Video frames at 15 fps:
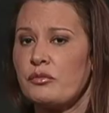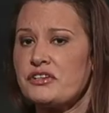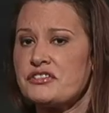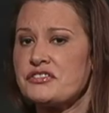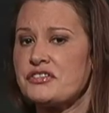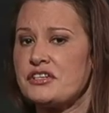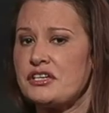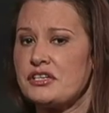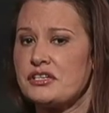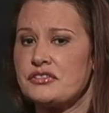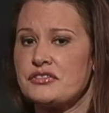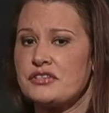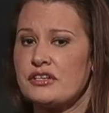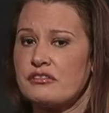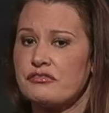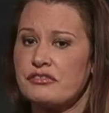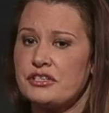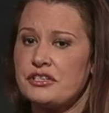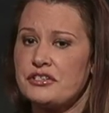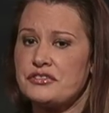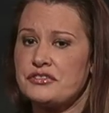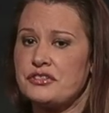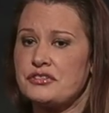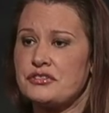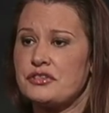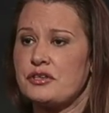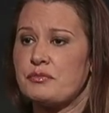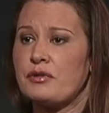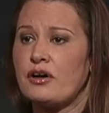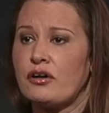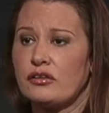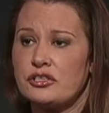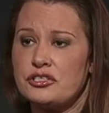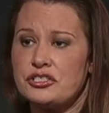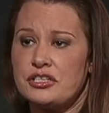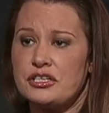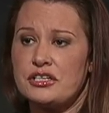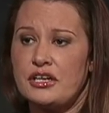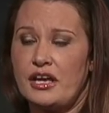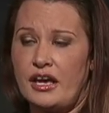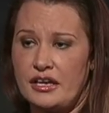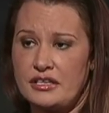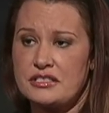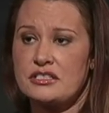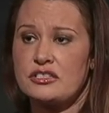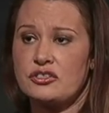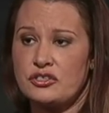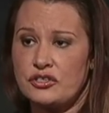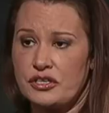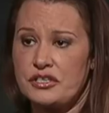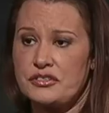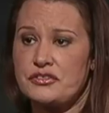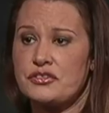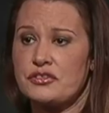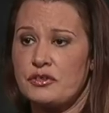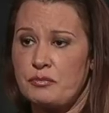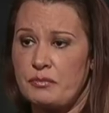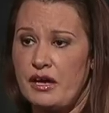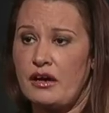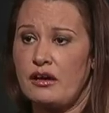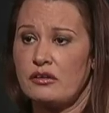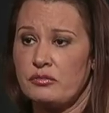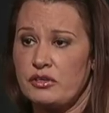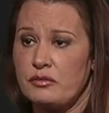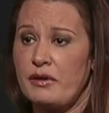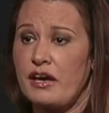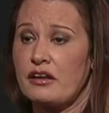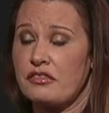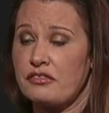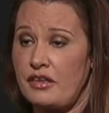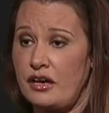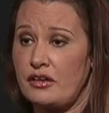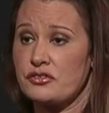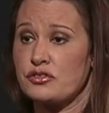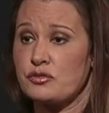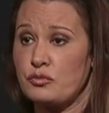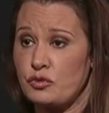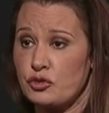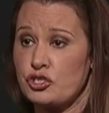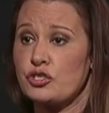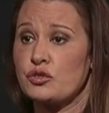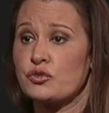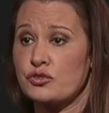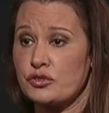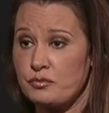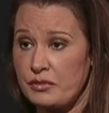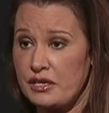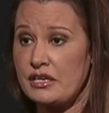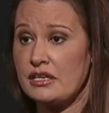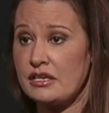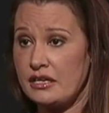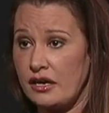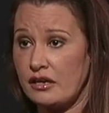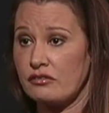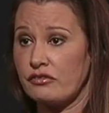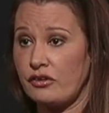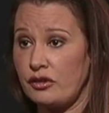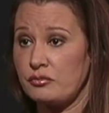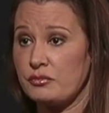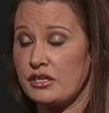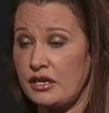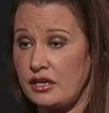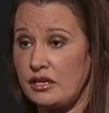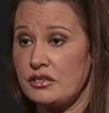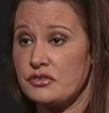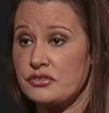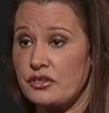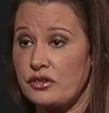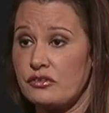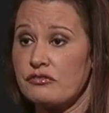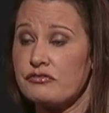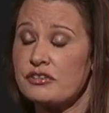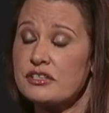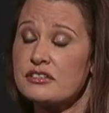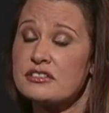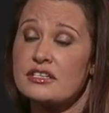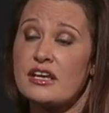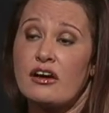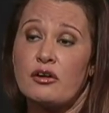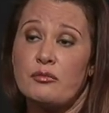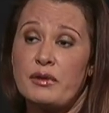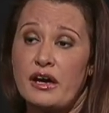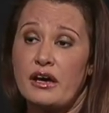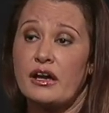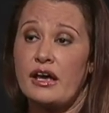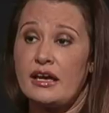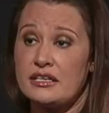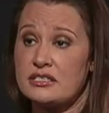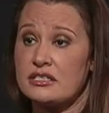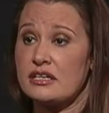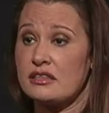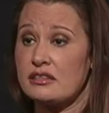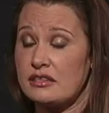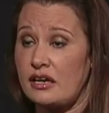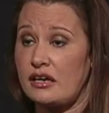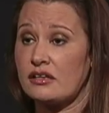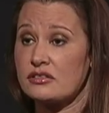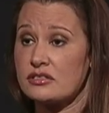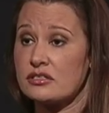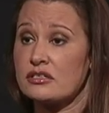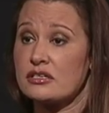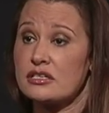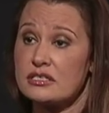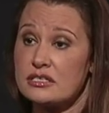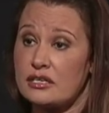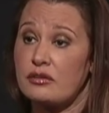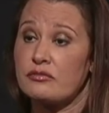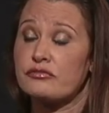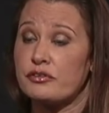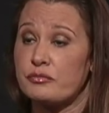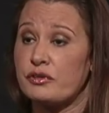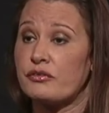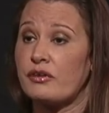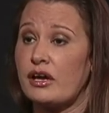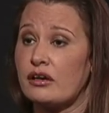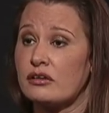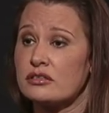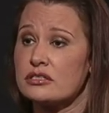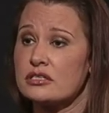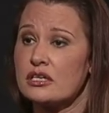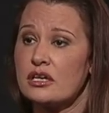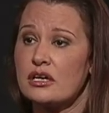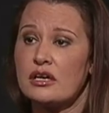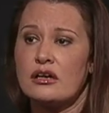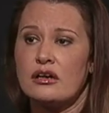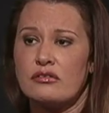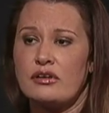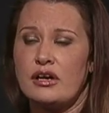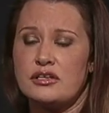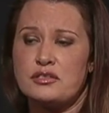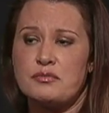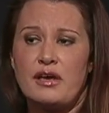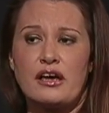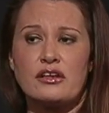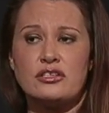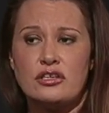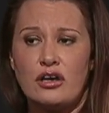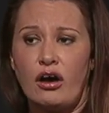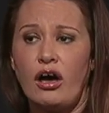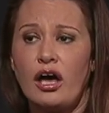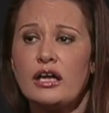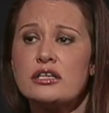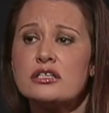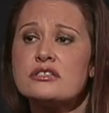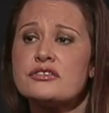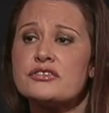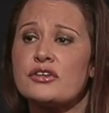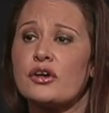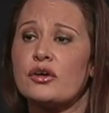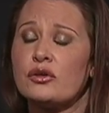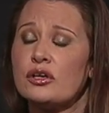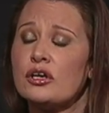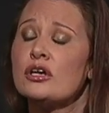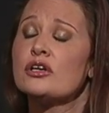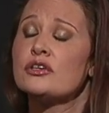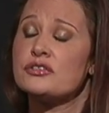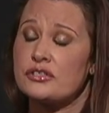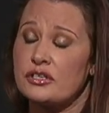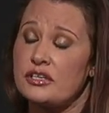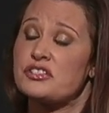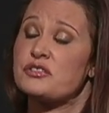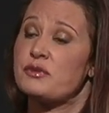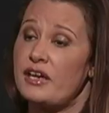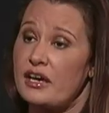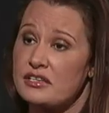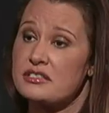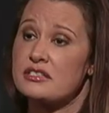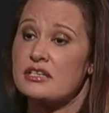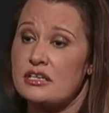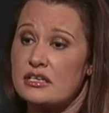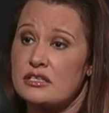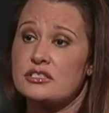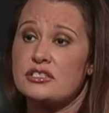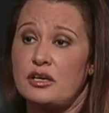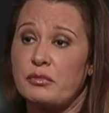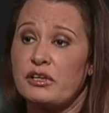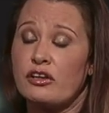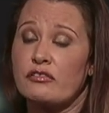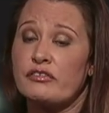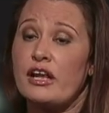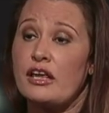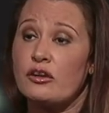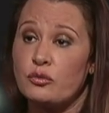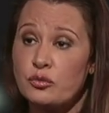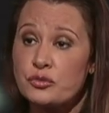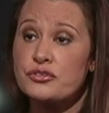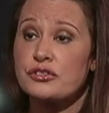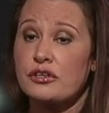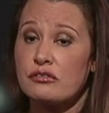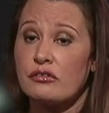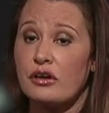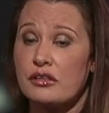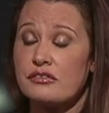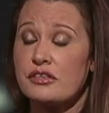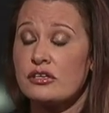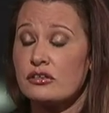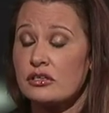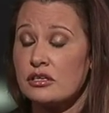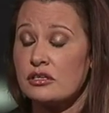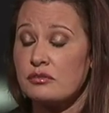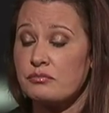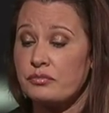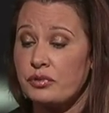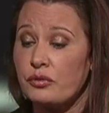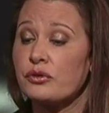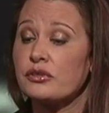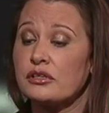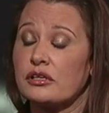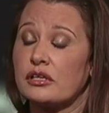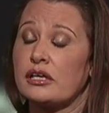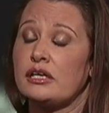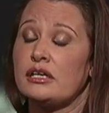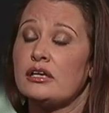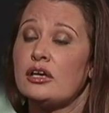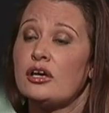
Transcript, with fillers: we're seeing is that every year since the apology it has increased about with about a thousand more children being in out-of-home care. Mm. So the figure's now about eighteen thousand, and it's up from around around about nine. Mm. So, so yes, we are seeing a doubling of it. And also, I think importantly,